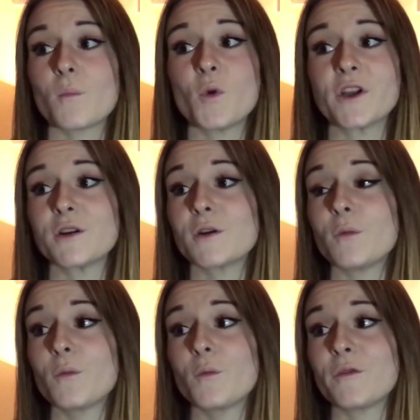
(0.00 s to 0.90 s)

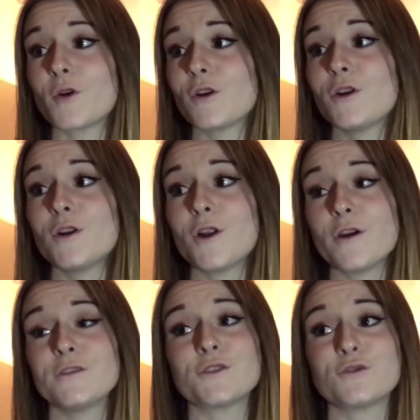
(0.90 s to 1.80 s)
we've got
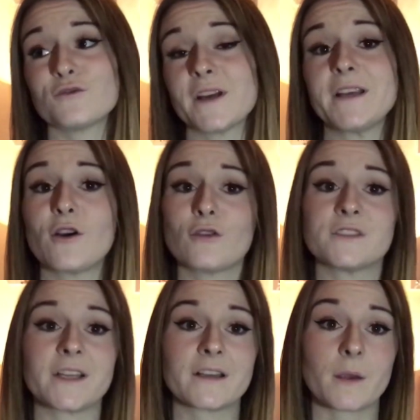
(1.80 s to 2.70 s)
loads of great
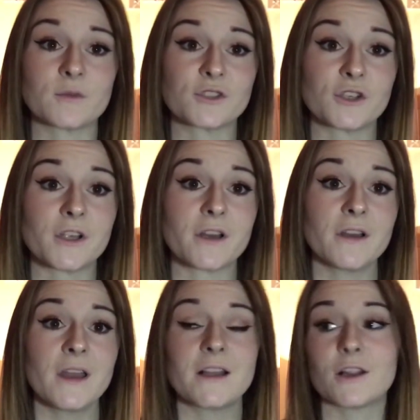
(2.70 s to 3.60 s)
content coming to you,
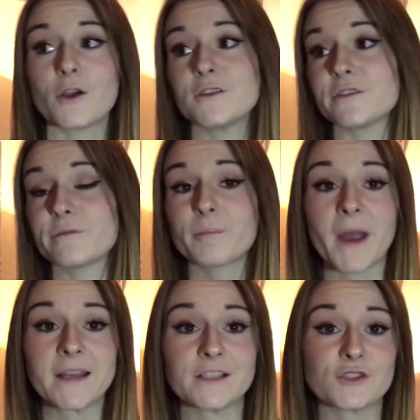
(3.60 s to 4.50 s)
loads of
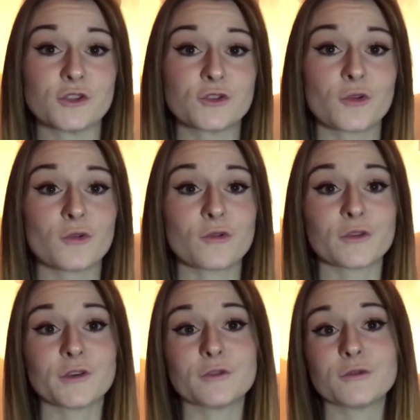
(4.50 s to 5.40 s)
painting
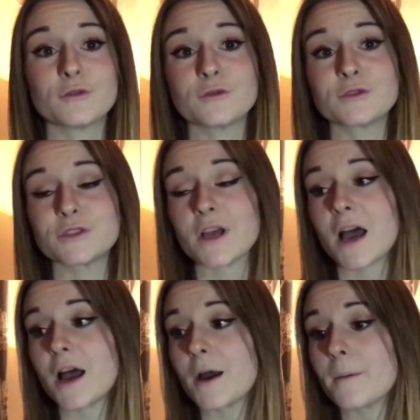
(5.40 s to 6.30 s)
tutorials,
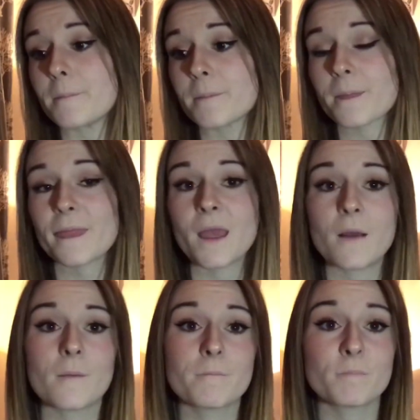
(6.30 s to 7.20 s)

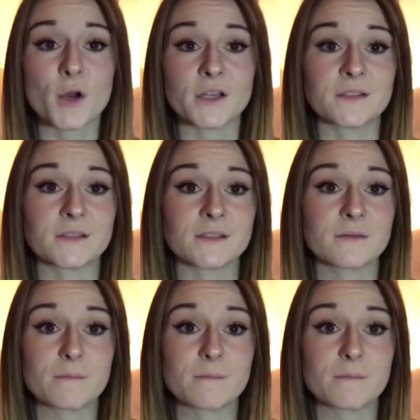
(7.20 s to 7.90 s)
putting